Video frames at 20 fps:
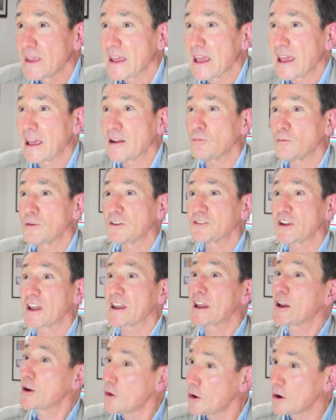It was a
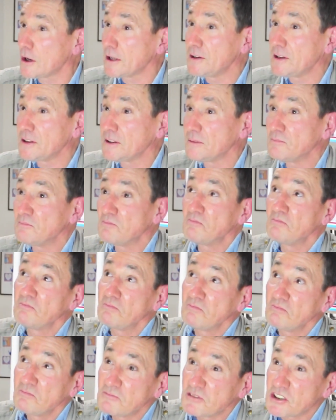good
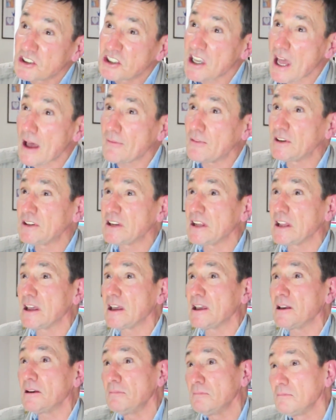
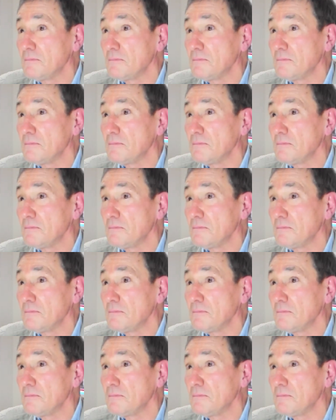70,